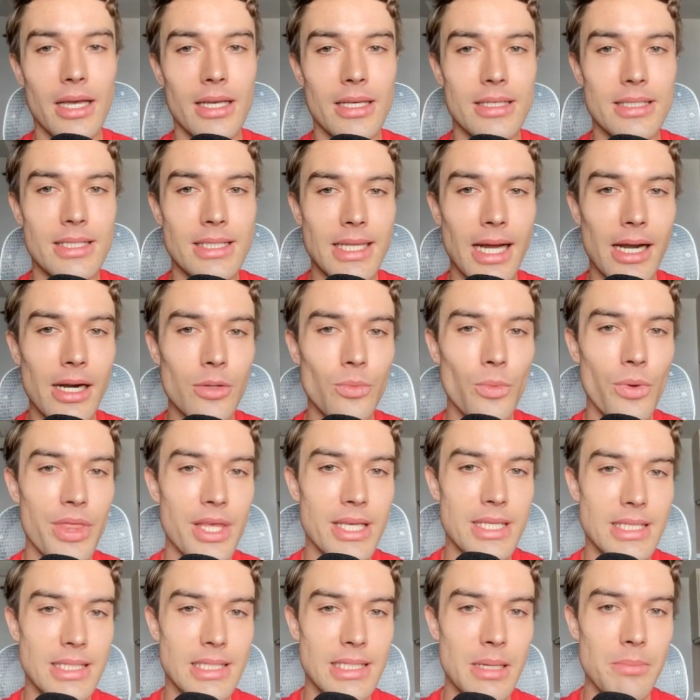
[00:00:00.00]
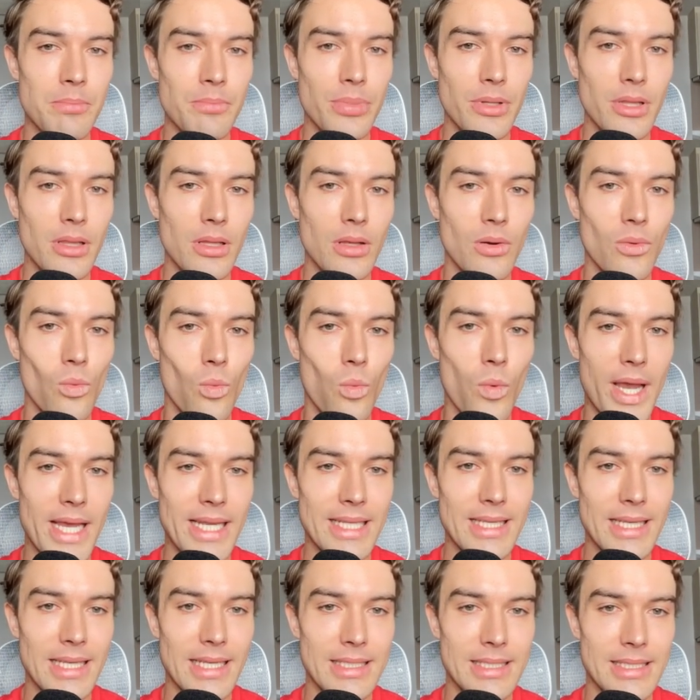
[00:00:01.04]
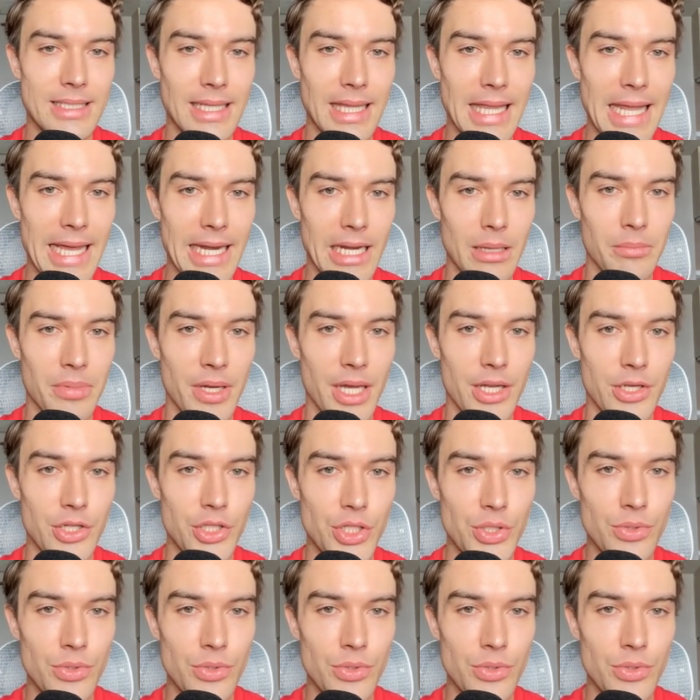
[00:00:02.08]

Start with a simple waitlist landing page.